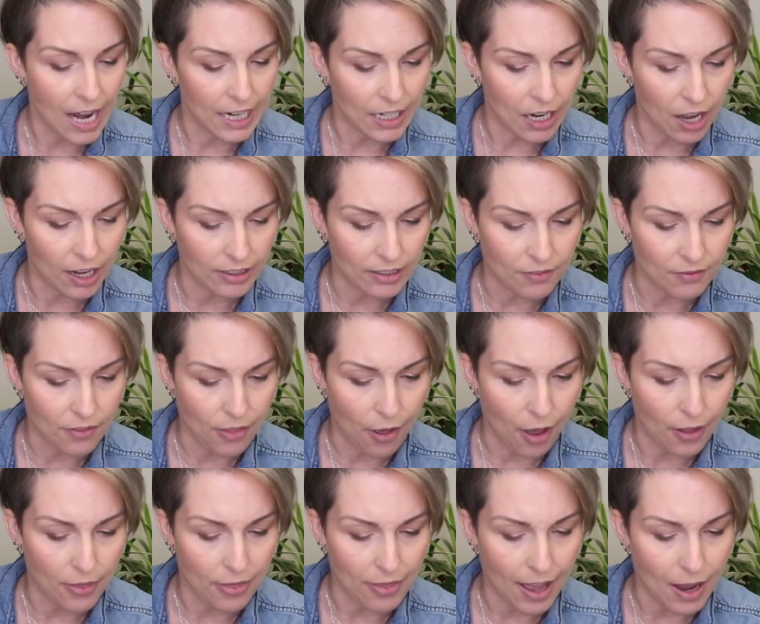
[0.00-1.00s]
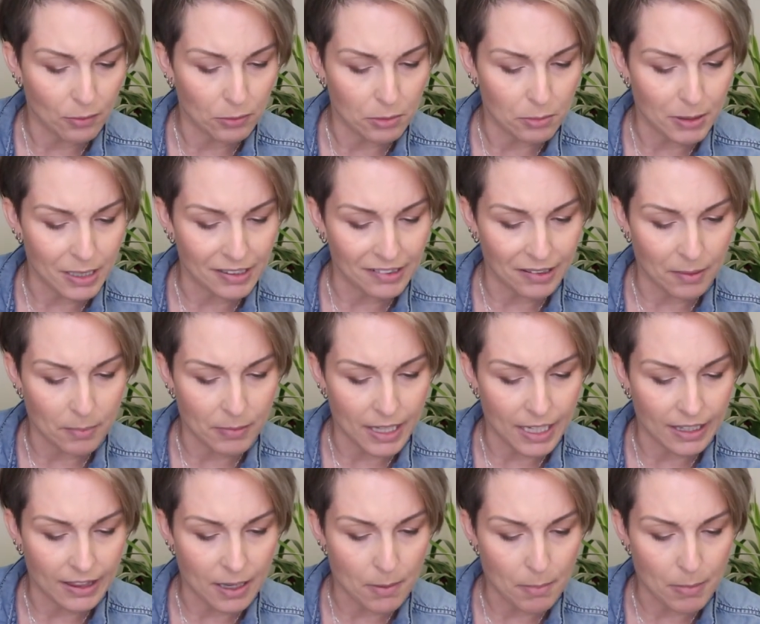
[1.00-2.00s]
I kind of thought that would be
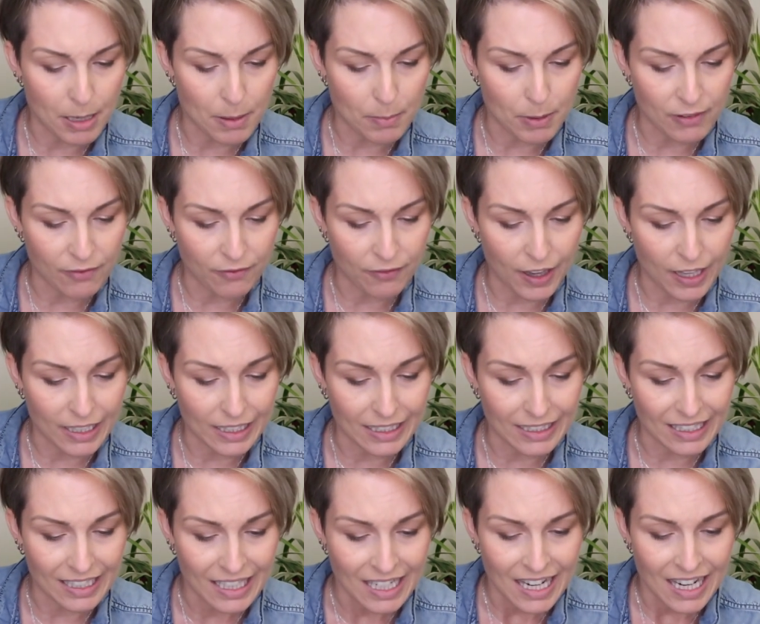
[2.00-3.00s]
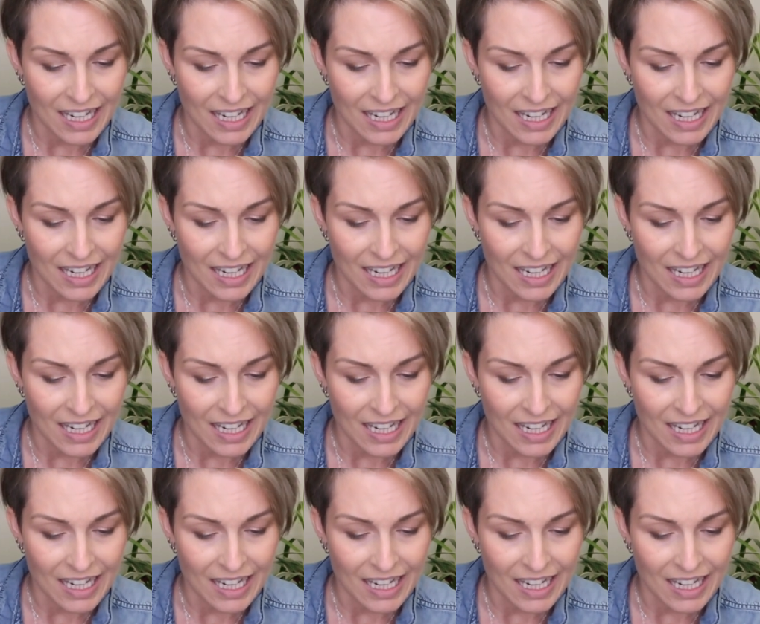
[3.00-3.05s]
something that might be fun.